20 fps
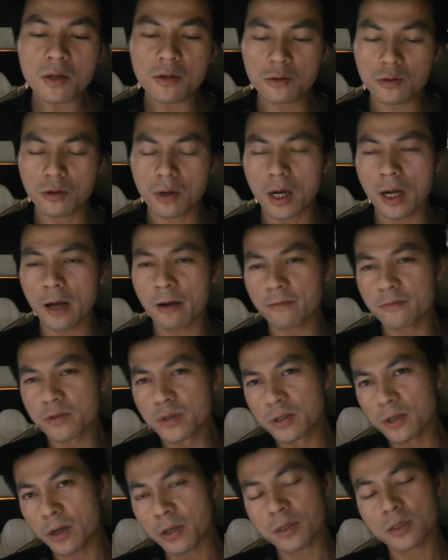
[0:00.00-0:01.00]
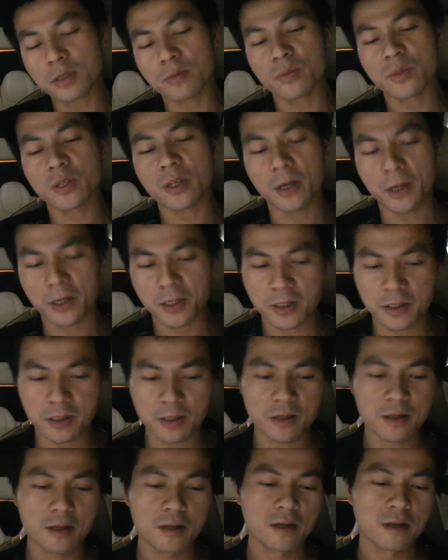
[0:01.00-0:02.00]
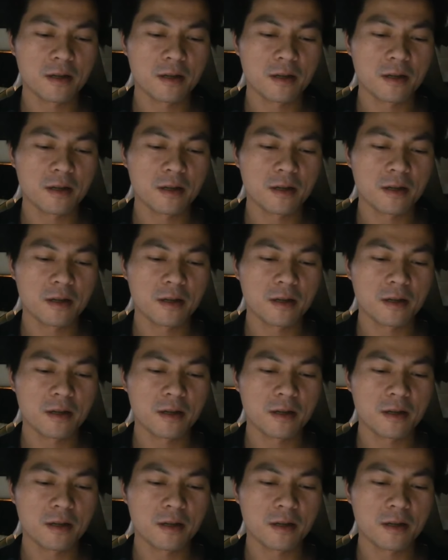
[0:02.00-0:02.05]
So I have done some tests,